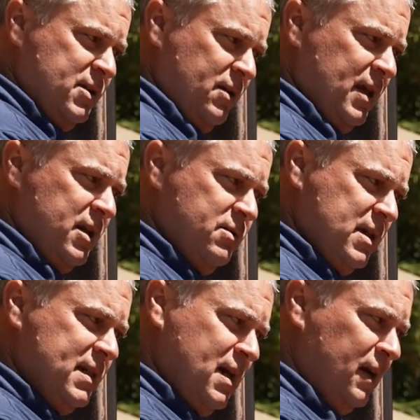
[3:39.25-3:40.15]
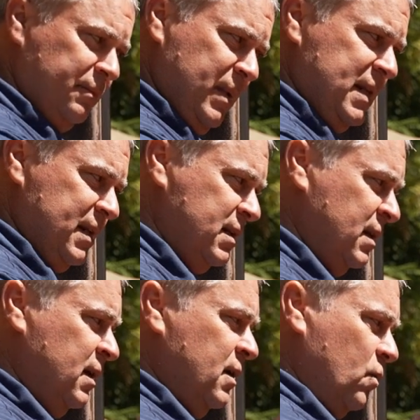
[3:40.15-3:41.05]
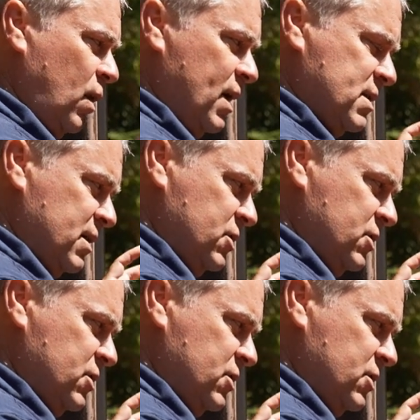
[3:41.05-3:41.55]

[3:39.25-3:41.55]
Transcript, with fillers: So they use a dung midden where it's a